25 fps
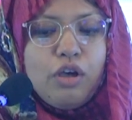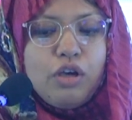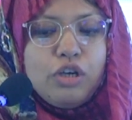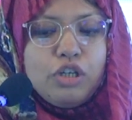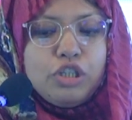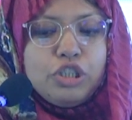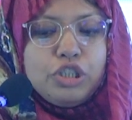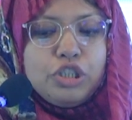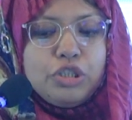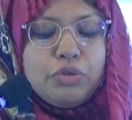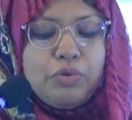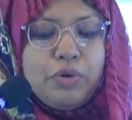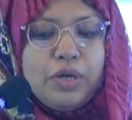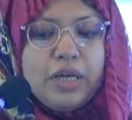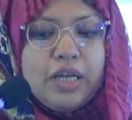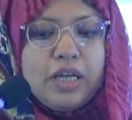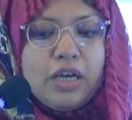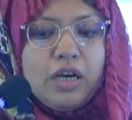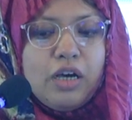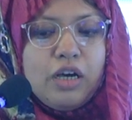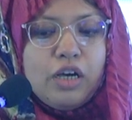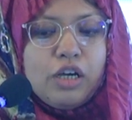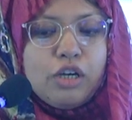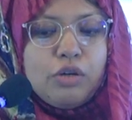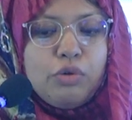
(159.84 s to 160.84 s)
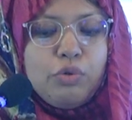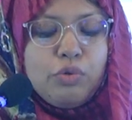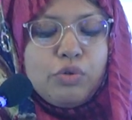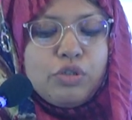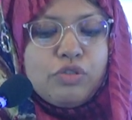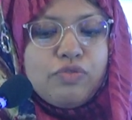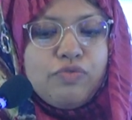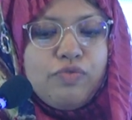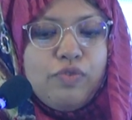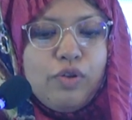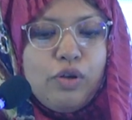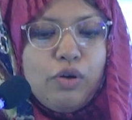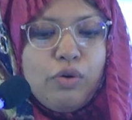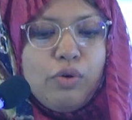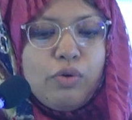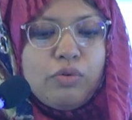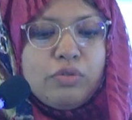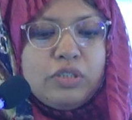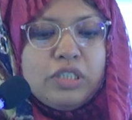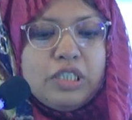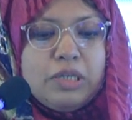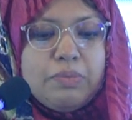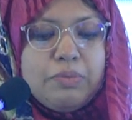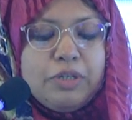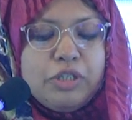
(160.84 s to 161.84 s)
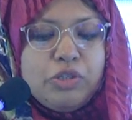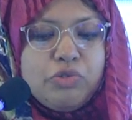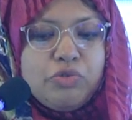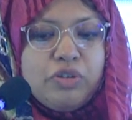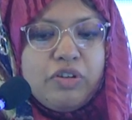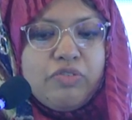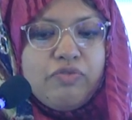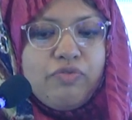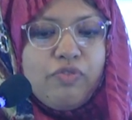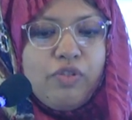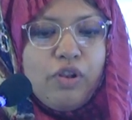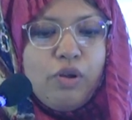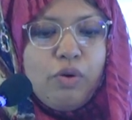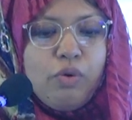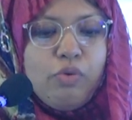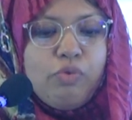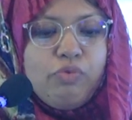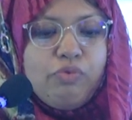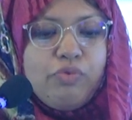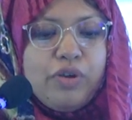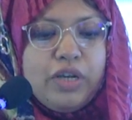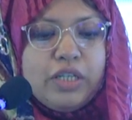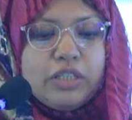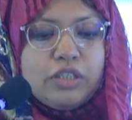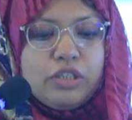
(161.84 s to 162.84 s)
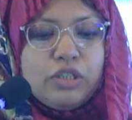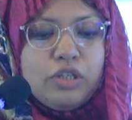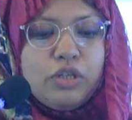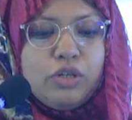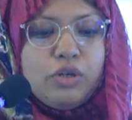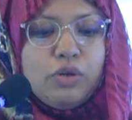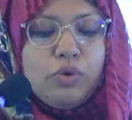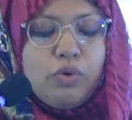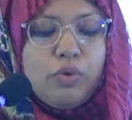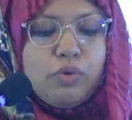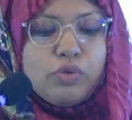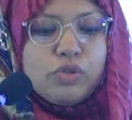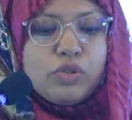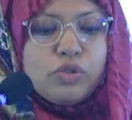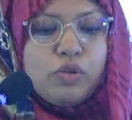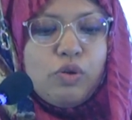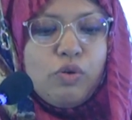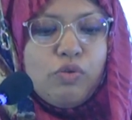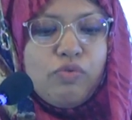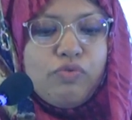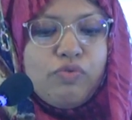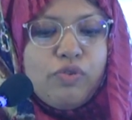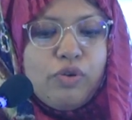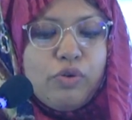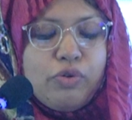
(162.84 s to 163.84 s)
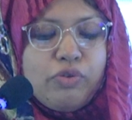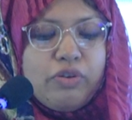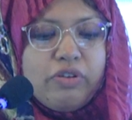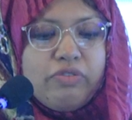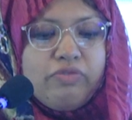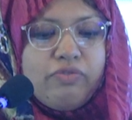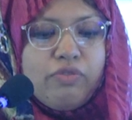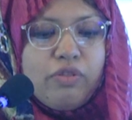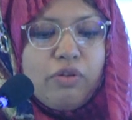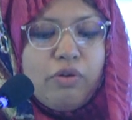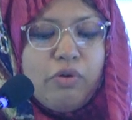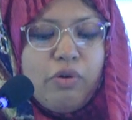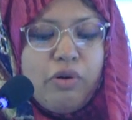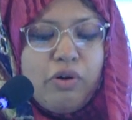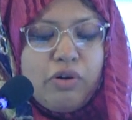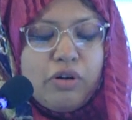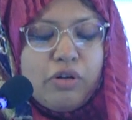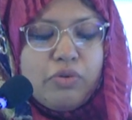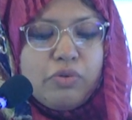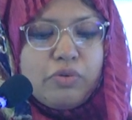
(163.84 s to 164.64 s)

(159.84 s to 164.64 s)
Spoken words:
showing a good flow, TME3 flow, with no slow flow reflow or no